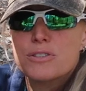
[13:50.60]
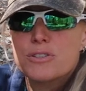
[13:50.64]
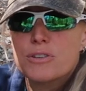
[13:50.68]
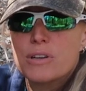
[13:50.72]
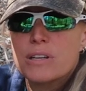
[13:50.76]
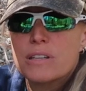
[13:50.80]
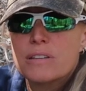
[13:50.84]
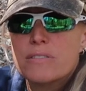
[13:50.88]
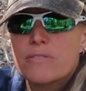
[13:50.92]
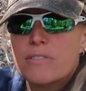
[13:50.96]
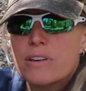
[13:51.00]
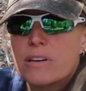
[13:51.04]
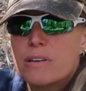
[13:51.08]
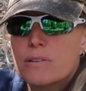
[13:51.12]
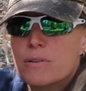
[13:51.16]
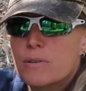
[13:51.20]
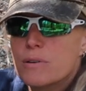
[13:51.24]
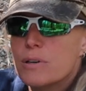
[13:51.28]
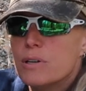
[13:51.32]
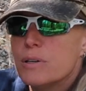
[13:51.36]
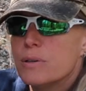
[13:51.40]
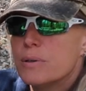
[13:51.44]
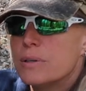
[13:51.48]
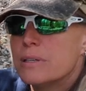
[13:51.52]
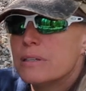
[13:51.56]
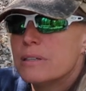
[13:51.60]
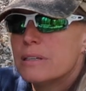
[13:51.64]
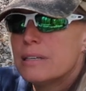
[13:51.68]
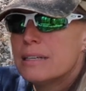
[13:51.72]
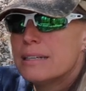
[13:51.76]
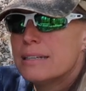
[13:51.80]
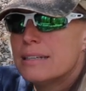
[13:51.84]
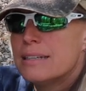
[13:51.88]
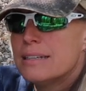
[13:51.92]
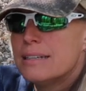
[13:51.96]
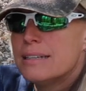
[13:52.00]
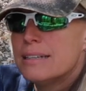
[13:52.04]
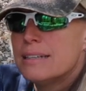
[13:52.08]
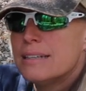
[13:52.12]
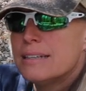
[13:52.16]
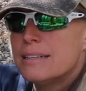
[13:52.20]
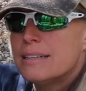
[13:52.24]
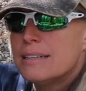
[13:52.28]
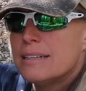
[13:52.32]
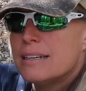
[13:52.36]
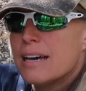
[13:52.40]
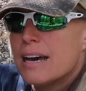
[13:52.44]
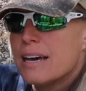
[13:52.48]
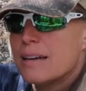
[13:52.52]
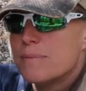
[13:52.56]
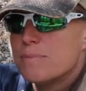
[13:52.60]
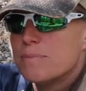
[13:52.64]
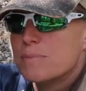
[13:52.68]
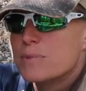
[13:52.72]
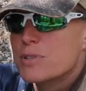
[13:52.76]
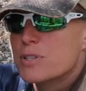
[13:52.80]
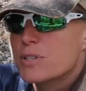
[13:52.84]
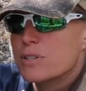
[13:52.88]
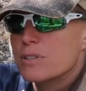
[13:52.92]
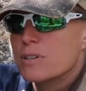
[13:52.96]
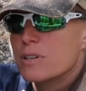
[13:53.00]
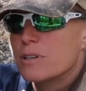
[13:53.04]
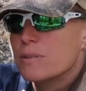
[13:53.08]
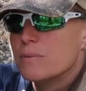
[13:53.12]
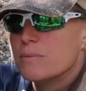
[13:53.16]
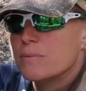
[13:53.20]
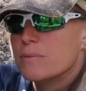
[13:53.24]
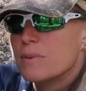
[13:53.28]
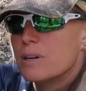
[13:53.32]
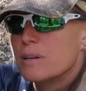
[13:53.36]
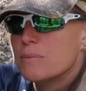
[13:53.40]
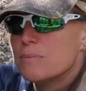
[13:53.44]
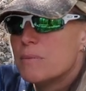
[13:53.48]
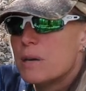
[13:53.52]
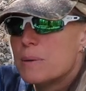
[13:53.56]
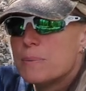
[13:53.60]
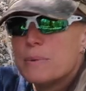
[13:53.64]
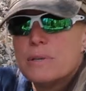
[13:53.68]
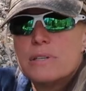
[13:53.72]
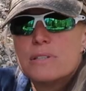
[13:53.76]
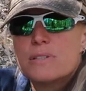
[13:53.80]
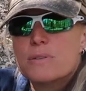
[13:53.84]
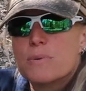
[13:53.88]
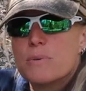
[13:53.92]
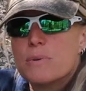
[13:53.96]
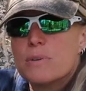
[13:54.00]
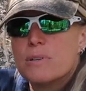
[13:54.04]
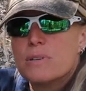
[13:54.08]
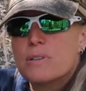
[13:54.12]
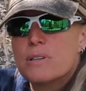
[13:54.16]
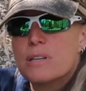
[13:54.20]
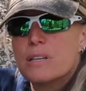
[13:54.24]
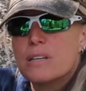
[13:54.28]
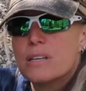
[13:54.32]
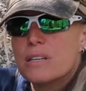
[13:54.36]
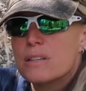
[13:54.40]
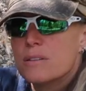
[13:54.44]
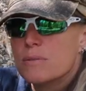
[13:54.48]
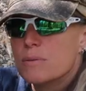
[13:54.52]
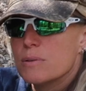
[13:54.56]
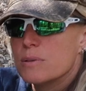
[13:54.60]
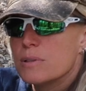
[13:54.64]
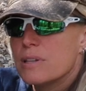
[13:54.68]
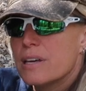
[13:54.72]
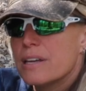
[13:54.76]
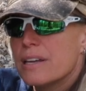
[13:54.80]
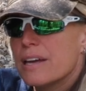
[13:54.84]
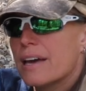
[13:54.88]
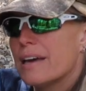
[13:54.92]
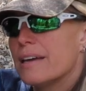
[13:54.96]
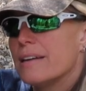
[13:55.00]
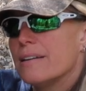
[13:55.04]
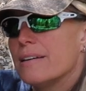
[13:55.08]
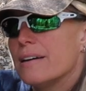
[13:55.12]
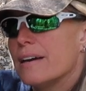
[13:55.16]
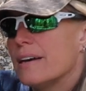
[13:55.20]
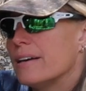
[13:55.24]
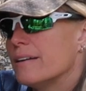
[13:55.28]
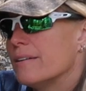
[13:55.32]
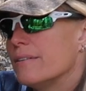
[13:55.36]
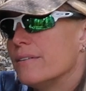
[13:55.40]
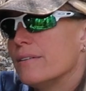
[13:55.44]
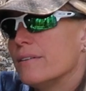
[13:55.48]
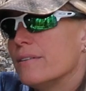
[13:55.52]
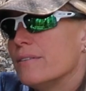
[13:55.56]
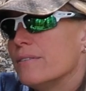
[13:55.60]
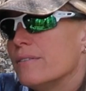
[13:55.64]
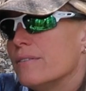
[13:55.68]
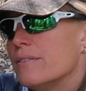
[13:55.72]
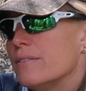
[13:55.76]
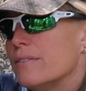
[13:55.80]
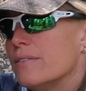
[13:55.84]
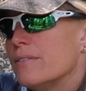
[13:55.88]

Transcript: strength Velcro, and I'm sure maybe a squirrel can get through that. I don't know.